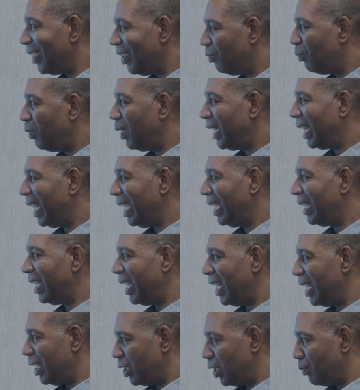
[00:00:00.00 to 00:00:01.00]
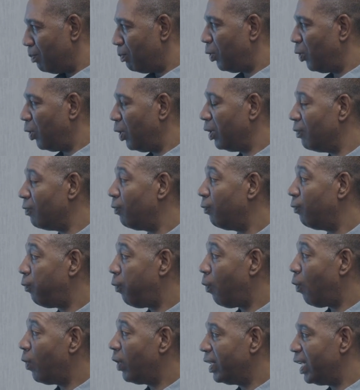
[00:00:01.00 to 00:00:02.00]
We think that it's important
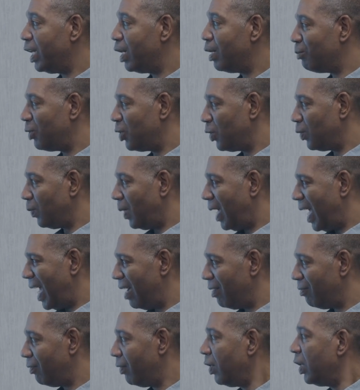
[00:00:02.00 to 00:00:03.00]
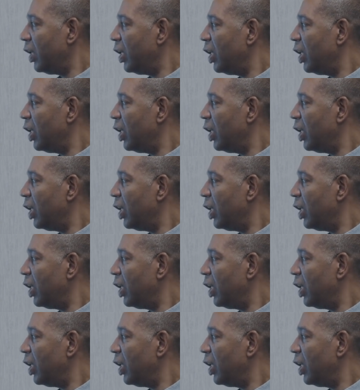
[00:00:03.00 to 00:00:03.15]
for them to have